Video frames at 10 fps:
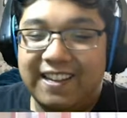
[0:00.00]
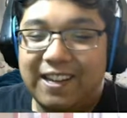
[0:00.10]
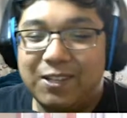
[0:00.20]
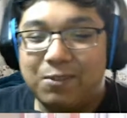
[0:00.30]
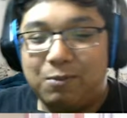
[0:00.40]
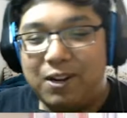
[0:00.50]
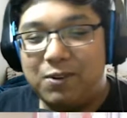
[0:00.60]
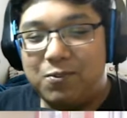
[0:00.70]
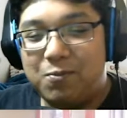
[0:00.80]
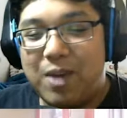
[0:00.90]
It's what I
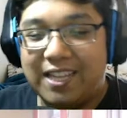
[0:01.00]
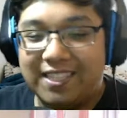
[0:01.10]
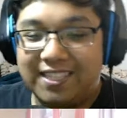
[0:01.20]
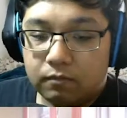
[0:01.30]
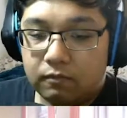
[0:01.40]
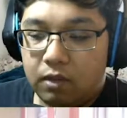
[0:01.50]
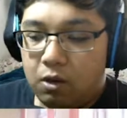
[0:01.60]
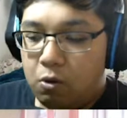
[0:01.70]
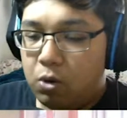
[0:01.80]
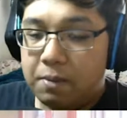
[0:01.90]
do best.
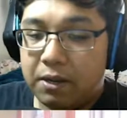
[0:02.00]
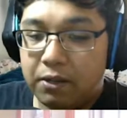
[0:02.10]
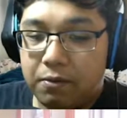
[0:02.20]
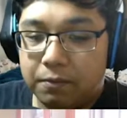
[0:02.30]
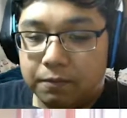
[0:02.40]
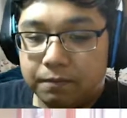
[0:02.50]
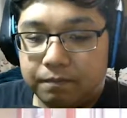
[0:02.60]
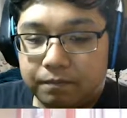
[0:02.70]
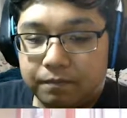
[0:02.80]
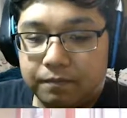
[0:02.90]
What about you?
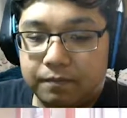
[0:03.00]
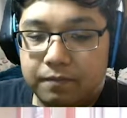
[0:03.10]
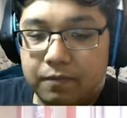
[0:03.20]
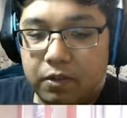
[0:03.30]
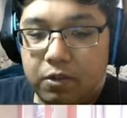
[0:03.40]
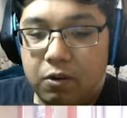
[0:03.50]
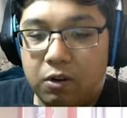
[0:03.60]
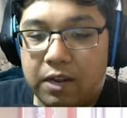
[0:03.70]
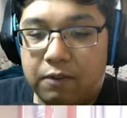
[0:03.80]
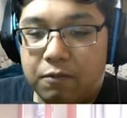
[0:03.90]
You
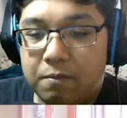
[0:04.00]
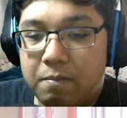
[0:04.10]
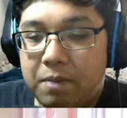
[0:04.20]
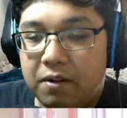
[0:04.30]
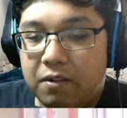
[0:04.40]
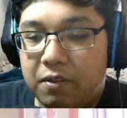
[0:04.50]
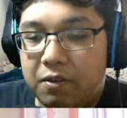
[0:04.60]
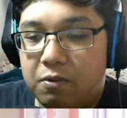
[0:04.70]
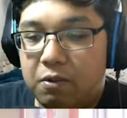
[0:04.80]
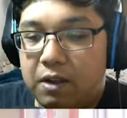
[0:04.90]
look out for me better than
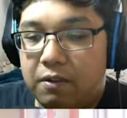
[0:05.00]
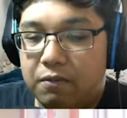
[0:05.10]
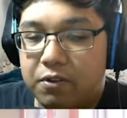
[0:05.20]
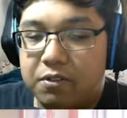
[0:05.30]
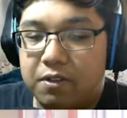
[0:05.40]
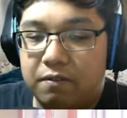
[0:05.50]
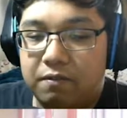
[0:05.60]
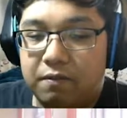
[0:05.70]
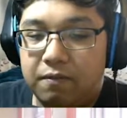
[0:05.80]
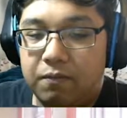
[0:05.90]
you look out for yourself.
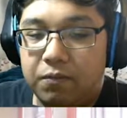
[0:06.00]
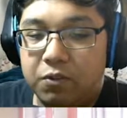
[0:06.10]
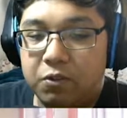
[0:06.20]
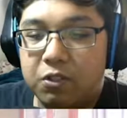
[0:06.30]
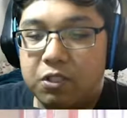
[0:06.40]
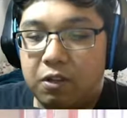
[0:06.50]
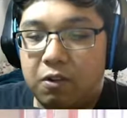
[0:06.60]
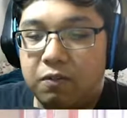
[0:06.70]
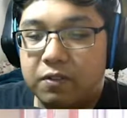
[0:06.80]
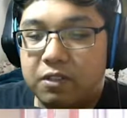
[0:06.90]
You're still
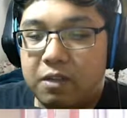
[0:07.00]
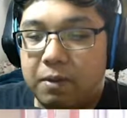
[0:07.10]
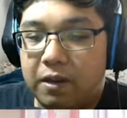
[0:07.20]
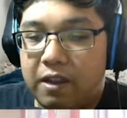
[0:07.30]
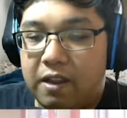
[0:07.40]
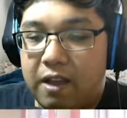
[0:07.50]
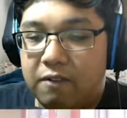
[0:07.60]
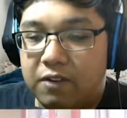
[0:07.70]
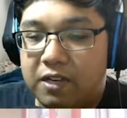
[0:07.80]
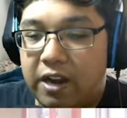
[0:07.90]
oversleeping
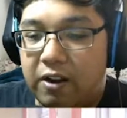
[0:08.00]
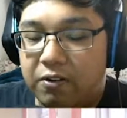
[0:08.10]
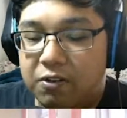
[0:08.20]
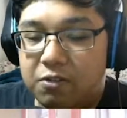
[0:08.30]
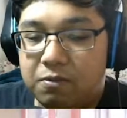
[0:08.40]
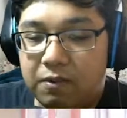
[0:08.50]
every day, aren't you?